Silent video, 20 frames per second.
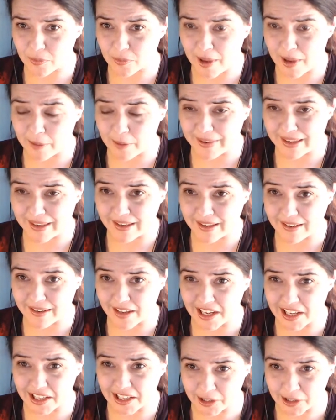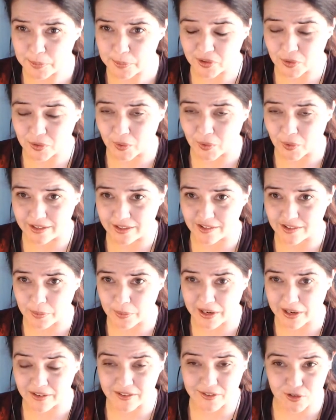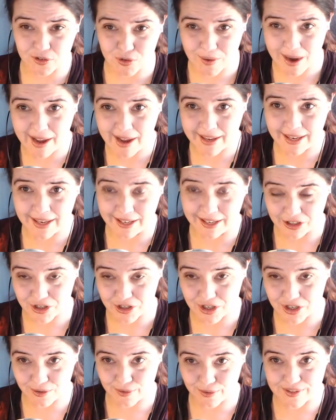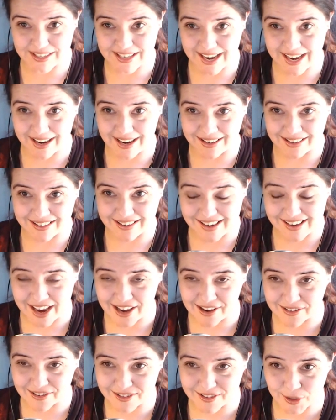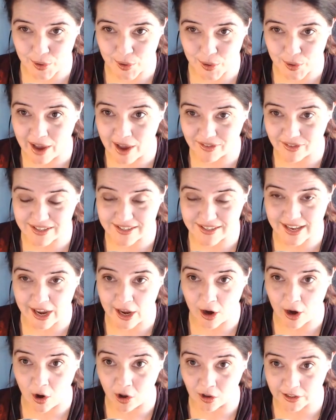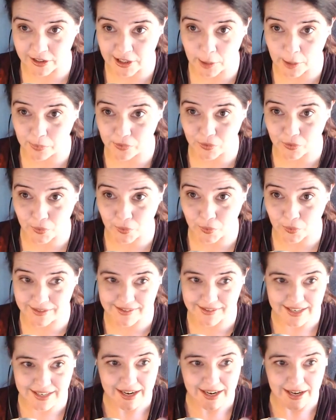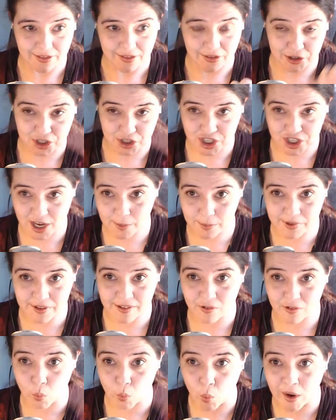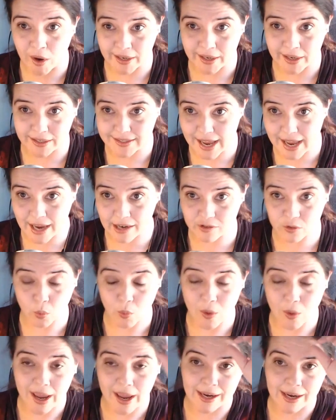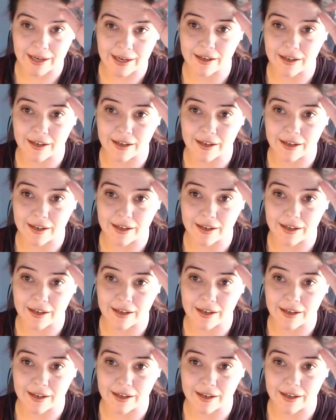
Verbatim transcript: may be ellipsoids because of tracking issues. And, and so you have to say all ellipsoids that are shaped in this one exact way,